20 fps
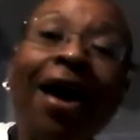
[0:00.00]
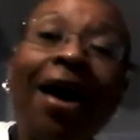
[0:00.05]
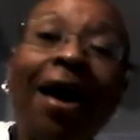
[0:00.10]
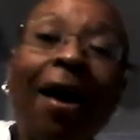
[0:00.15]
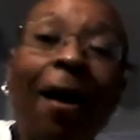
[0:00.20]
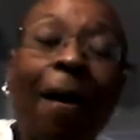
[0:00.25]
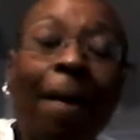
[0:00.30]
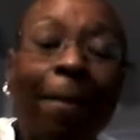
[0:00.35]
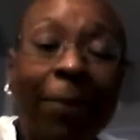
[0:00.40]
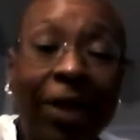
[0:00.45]

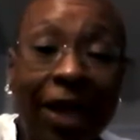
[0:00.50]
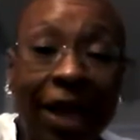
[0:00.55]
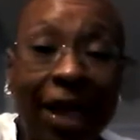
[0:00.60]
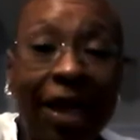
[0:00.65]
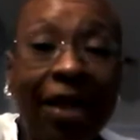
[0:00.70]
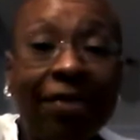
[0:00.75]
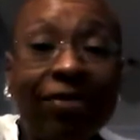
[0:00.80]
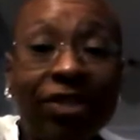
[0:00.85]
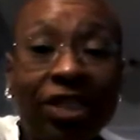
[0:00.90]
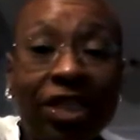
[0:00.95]
um, but I
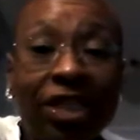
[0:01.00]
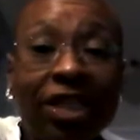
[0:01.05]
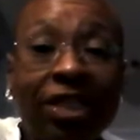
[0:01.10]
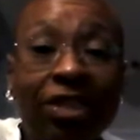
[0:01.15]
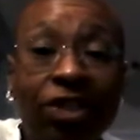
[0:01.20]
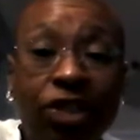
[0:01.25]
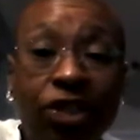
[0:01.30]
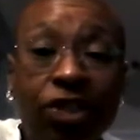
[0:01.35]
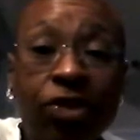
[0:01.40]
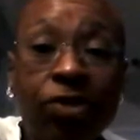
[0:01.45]
have
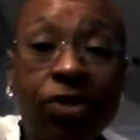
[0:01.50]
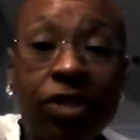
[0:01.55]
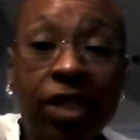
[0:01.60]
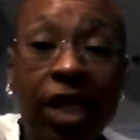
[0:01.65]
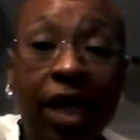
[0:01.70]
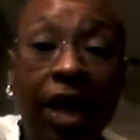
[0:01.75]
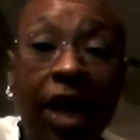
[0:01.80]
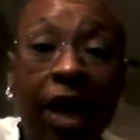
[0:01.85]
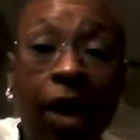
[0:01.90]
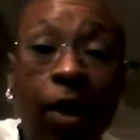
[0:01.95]
seen shoes
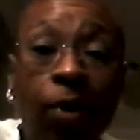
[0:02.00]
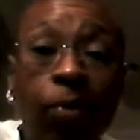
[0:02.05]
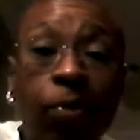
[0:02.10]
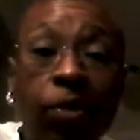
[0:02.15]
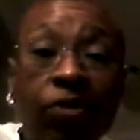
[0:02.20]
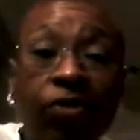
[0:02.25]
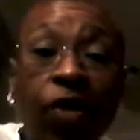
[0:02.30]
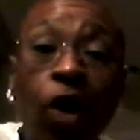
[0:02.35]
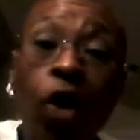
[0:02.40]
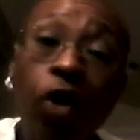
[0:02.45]
that help
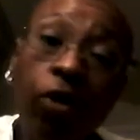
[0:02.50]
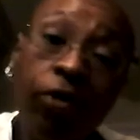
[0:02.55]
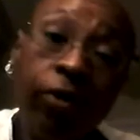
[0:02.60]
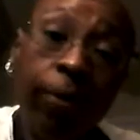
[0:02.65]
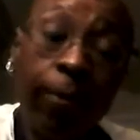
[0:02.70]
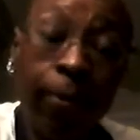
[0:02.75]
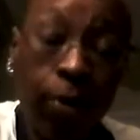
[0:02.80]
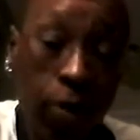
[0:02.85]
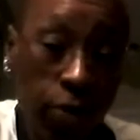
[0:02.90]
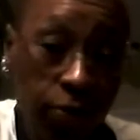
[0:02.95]
with
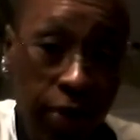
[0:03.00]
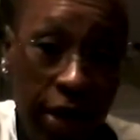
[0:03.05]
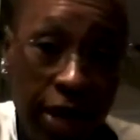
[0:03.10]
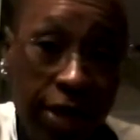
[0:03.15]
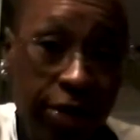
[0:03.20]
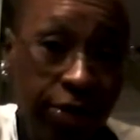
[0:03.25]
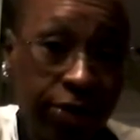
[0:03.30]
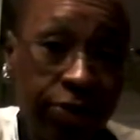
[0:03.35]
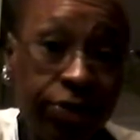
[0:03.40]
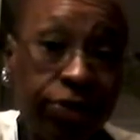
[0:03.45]

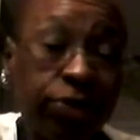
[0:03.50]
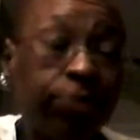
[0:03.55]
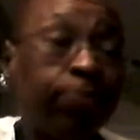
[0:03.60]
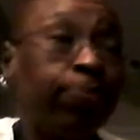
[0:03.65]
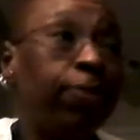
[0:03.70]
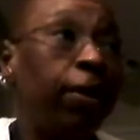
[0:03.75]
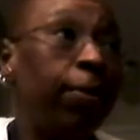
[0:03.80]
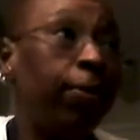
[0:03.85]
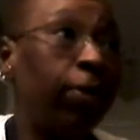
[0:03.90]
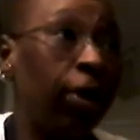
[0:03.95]
overpronators,
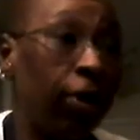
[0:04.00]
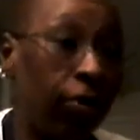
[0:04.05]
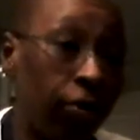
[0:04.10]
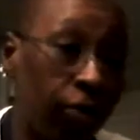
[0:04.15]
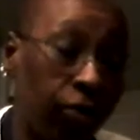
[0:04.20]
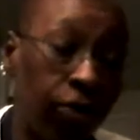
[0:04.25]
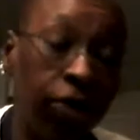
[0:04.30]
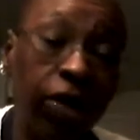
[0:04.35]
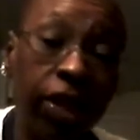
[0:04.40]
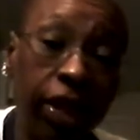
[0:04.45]
people that
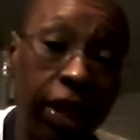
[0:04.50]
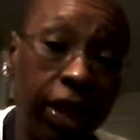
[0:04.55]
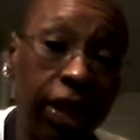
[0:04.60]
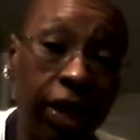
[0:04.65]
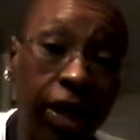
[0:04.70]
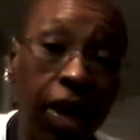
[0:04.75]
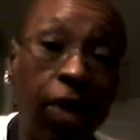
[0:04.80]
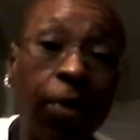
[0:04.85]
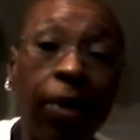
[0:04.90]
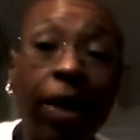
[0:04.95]
really
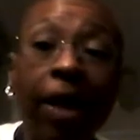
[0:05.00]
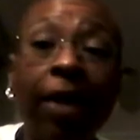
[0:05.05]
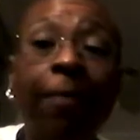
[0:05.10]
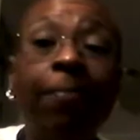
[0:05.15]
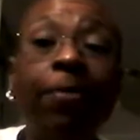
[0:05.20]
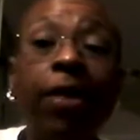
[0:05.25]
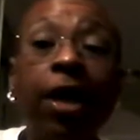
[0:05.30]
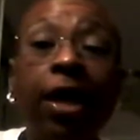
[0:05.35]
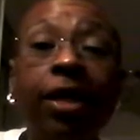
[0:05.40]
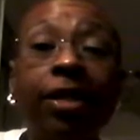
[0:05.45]
go in,
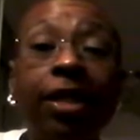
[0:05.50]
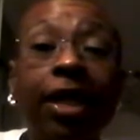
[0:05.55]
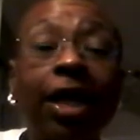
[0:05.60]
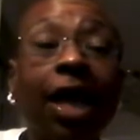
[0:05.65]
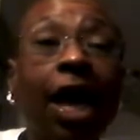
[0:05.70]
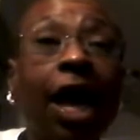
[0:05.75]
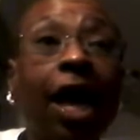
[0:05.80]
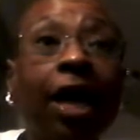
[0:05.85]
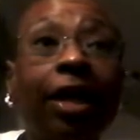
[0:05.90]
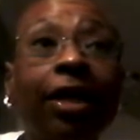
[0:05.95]
that
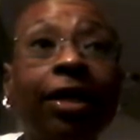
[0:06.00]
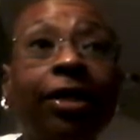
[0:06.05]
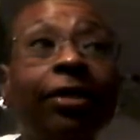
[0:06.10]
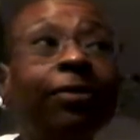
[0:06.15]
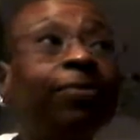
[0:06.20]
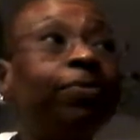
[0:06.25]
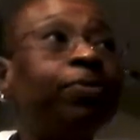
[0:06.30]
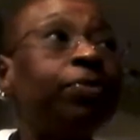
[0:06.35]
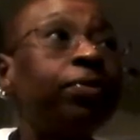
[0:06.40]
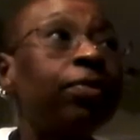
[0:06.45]
kind of
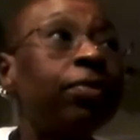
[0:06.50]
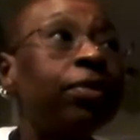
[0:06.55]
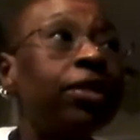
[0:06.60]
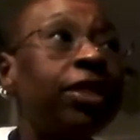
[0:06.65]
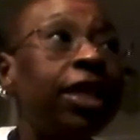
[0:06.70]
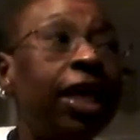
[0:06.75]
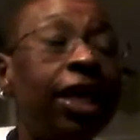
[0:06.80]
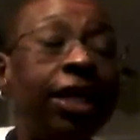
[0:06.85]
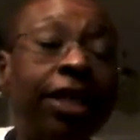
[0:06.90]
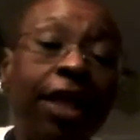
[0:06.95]

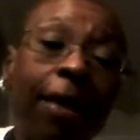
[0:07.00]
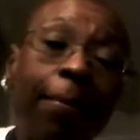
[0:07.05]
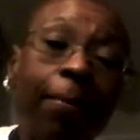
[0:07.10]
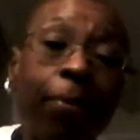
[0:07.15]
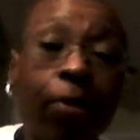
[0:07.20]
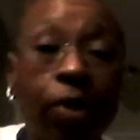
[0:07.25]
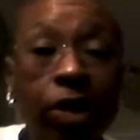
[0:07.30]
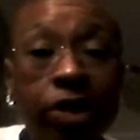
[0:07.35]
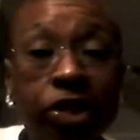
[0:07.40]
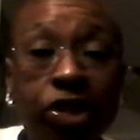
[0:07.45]
take that
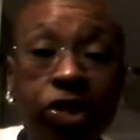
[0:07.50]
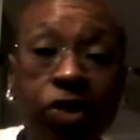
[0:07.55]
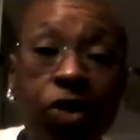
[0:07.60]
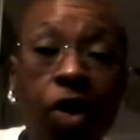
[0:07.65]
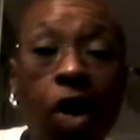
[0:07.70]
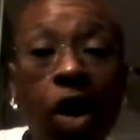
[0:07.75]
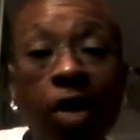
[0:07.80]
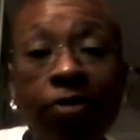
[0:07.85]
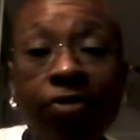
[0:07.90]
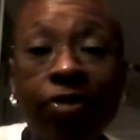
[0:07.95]
pressure
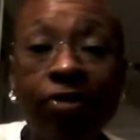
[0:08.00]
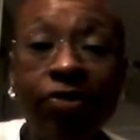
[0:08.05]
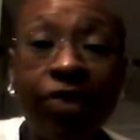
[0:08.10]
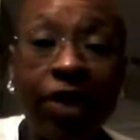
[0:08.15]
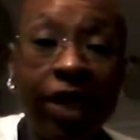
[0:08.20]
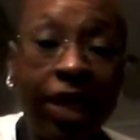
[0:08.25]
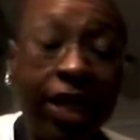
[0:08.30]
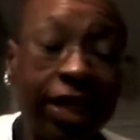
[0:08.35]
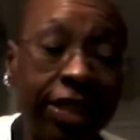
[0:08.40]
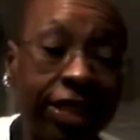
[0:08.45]
off of
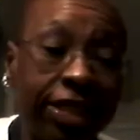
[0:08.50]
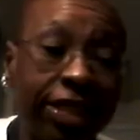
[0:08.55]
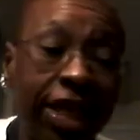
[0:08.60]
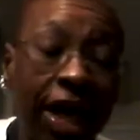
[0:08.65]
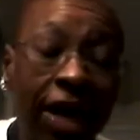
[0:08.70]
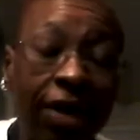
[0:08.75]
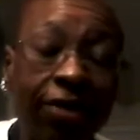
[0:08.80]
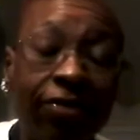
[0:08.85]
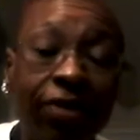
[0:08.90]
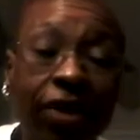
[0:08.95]
the
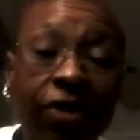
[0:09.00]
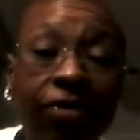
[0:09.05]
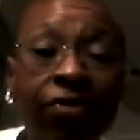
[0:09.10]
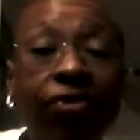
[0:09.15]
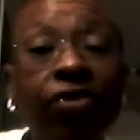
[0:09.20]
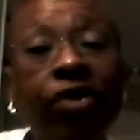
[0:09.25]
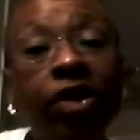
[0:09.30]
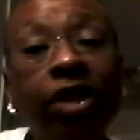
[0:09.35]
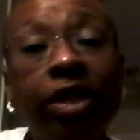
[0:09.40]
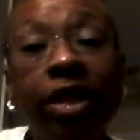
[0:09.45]
inside of their
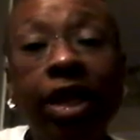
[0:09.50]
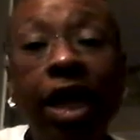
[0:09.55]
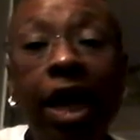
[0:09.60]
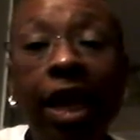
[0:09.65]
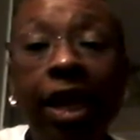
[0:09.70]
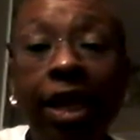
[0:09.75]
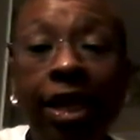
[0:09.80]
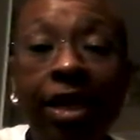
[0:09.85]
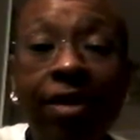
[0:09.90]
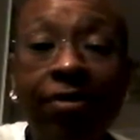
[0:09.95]
foot and
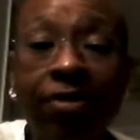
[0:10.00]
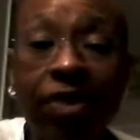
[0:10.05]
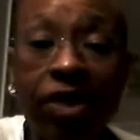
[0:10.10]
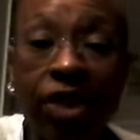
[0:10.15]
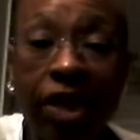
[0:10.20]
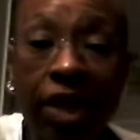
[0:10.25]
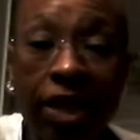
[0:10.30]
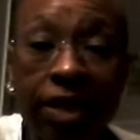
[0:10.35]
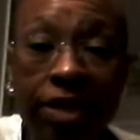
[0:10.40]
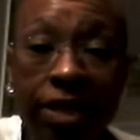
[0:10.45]
kind of even
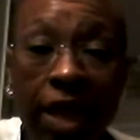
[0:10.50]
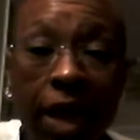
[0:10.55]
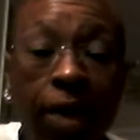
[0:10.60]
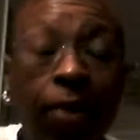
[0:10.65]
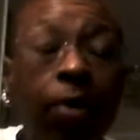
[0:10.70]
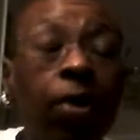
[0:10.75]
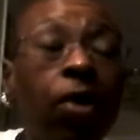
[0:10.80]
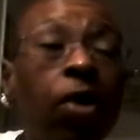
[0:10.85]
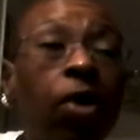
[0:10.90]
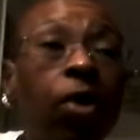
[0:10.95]
things
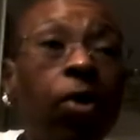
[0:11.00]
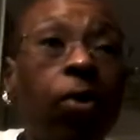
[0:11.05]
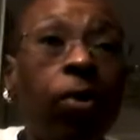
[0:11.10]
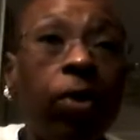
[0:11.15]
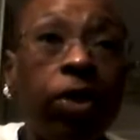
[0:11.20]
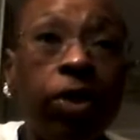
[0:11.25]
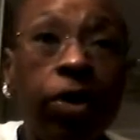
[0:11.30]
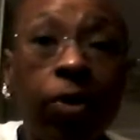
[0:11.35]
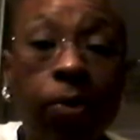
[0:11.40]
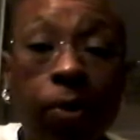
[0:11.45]
out
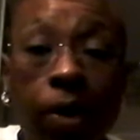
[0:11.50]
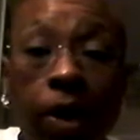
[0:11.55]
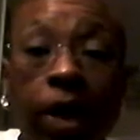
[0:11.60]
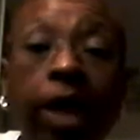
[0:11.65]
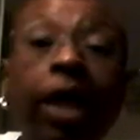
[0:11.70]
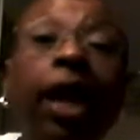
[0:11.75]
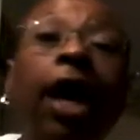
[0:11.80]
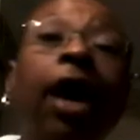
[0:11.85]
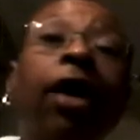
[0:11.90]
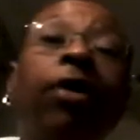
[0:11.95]
when they're
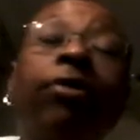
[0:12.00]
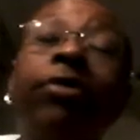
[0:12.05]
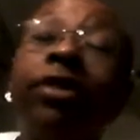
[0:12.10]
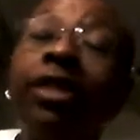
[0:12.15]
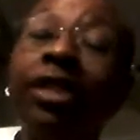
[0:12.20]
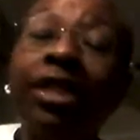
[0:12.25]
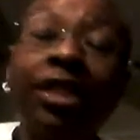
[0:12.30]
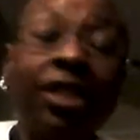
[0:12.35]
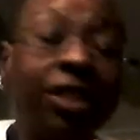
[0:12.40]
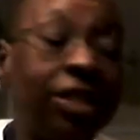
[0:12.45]
working out.
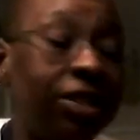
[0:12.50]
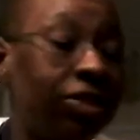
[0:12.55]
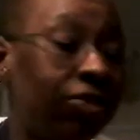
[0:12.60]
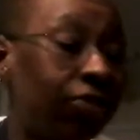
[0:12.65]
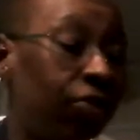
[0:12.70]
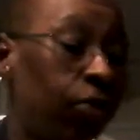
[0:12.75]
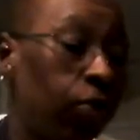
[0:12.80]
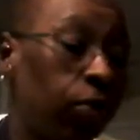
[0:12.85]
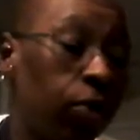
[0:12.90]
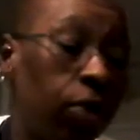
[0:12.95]
And this is
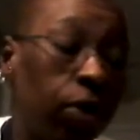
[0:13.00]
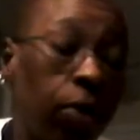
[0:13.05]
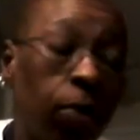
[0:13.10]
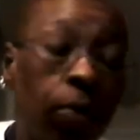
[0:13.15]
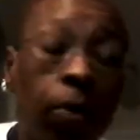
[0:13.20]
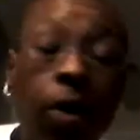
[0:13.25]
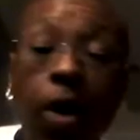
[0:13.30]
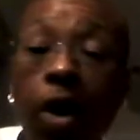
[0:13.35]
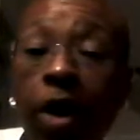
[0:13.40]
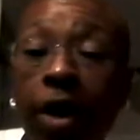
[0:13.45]
for
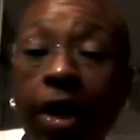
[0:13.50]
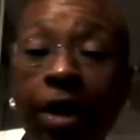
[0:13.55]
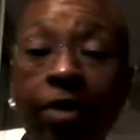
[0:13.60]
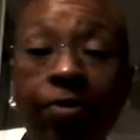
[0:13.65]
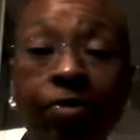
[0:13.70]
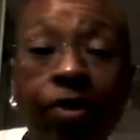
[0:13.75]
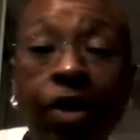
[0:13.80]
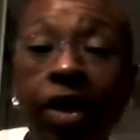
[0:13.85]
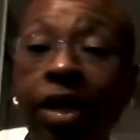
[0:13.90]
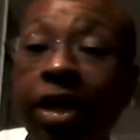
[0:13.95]

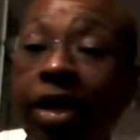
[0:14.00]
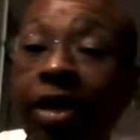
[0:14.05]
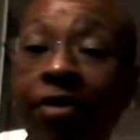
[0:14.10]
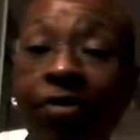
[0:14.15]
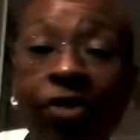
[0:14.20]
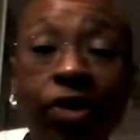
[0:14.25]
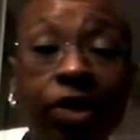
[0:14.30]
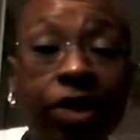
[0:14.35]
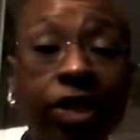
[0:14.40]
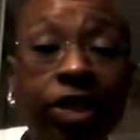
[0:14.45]
walking, running,
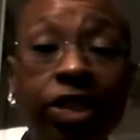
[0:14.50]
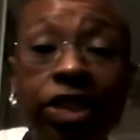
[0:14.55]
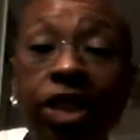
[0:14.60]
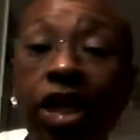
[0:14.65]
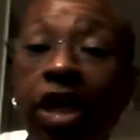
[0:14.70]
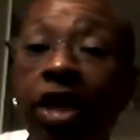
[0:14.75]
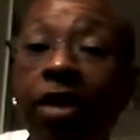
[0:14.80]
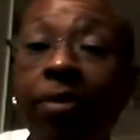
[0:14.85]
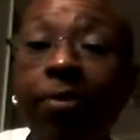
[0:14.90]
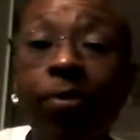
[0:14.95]
if you're in the
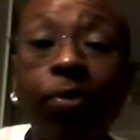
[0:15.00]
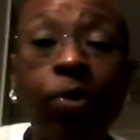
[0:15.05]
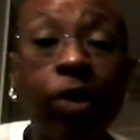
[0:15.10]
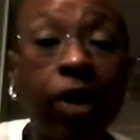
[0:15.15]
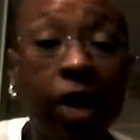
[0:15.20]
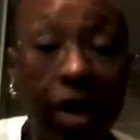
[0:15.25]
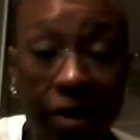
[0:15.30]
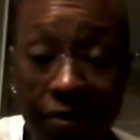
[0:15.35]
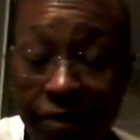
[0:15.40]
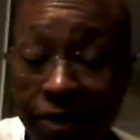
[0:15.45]
gym,
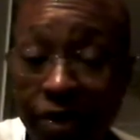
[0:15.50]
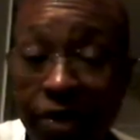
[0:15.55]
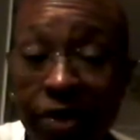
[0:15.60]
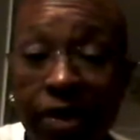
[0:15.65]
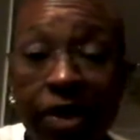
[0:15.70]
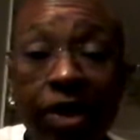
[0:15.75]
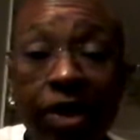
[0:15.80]
whatever.